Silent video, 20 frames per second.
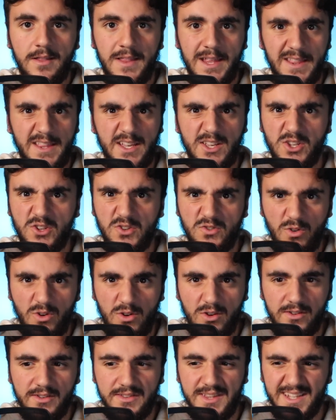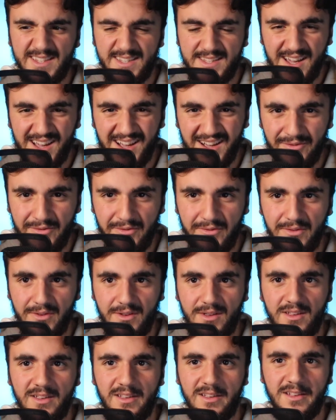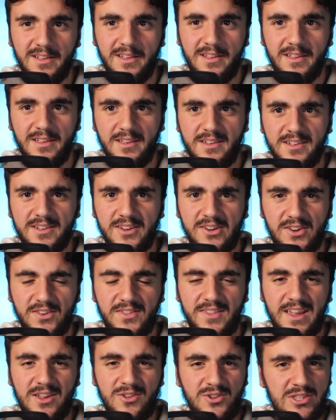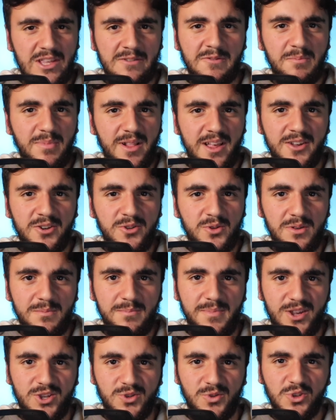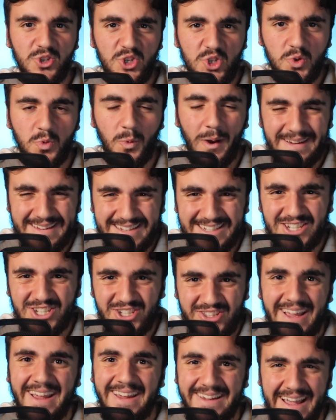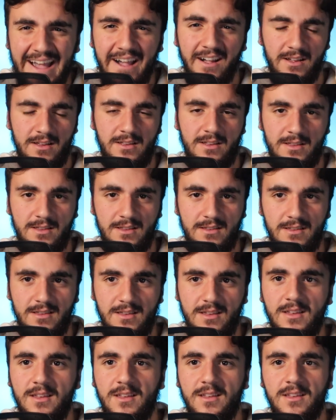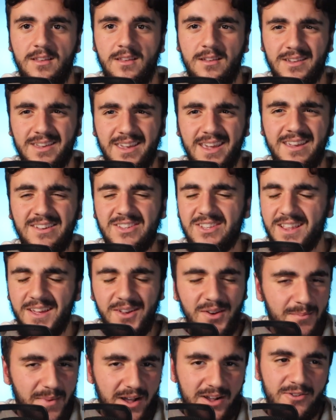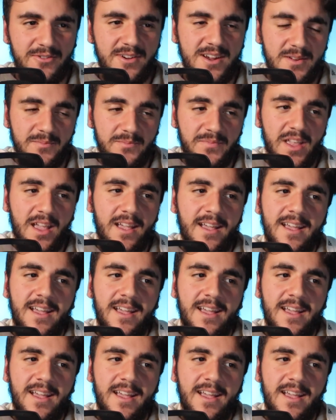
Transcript: They're strong. They're tough. They used to have a player called Bastian Schweinsteiger. Okay, so they don't muck around.